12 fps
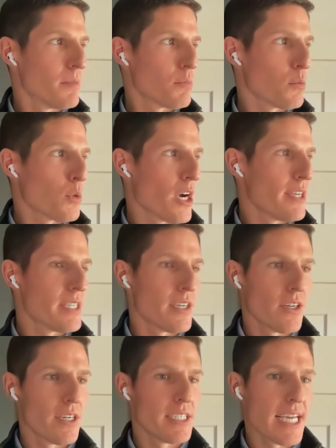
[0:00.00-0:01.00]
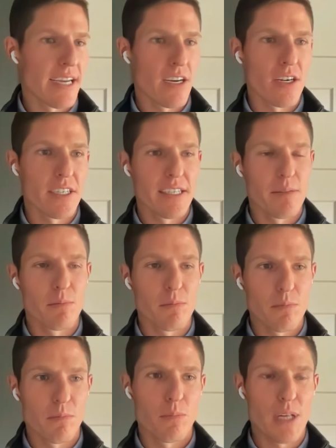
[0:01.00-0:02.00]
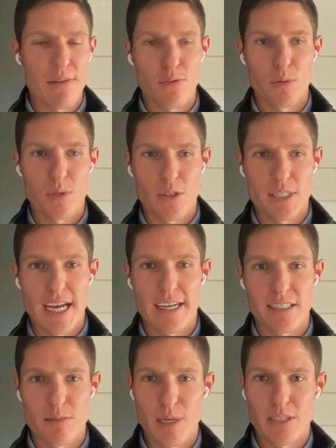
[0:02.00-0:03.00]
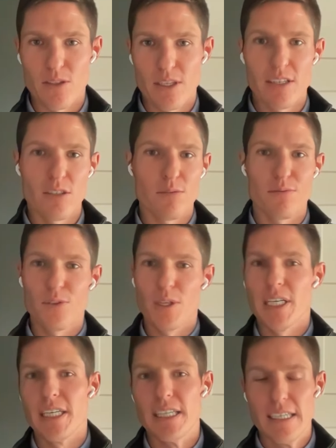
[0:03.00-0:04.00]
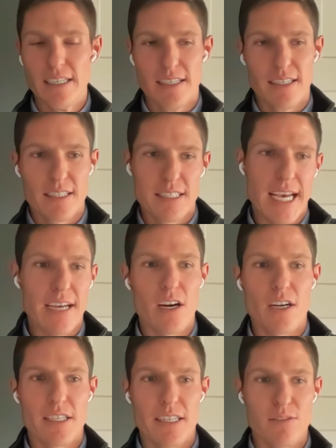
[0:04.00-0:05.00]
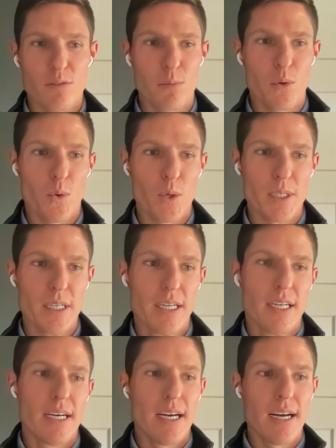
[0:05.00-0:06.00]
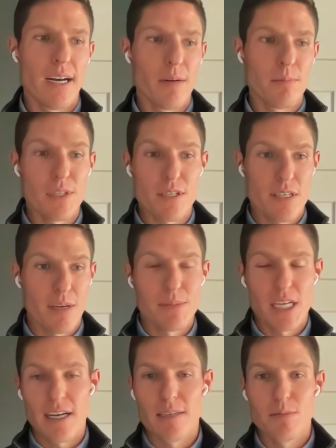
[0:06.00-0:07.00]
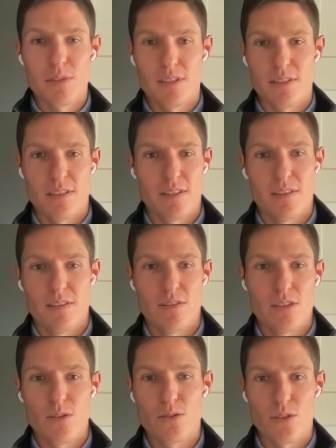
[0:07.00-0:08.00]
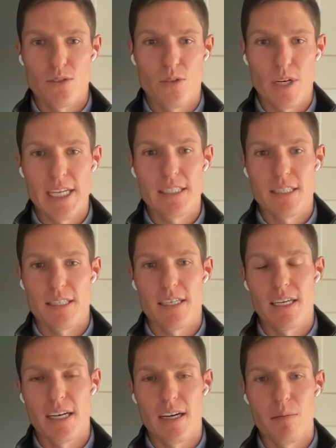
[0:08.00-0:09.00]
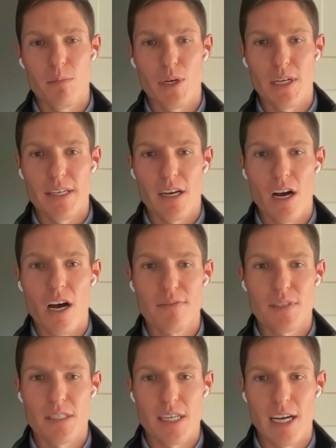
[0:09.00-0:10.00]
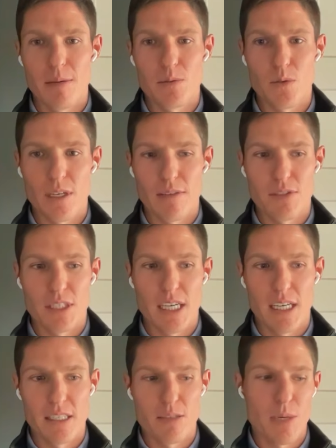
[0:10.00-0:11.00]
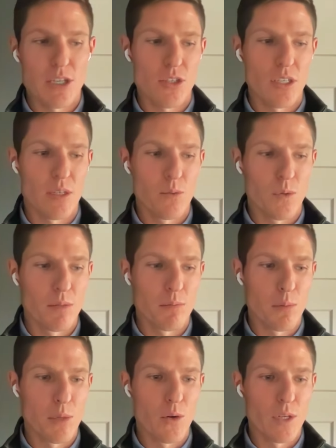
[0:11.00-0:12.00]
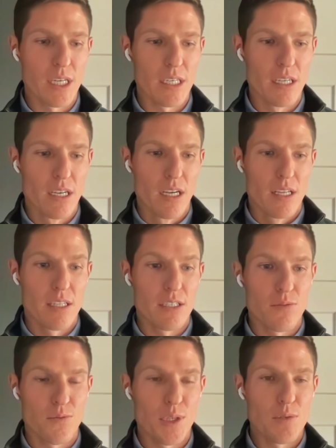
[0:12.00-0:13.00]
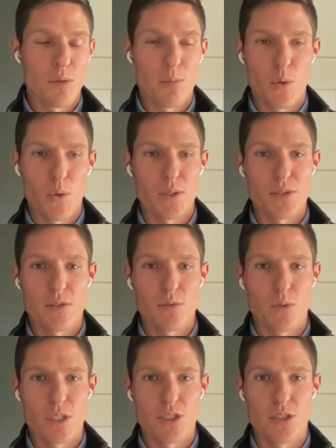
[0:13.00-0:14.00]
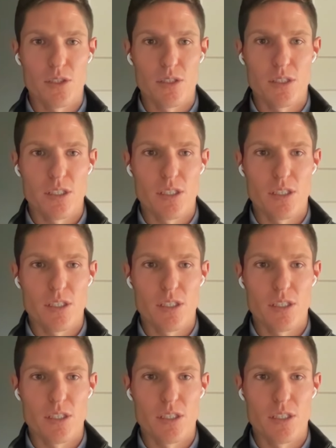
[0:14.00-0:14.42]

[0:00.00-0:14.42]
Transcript: proprietary tag auditing platform called Tag Inspector. Get your free tag auditing report. Sometimes those are great, but oftentimes what I've seen, especially when promoting these free reports, which,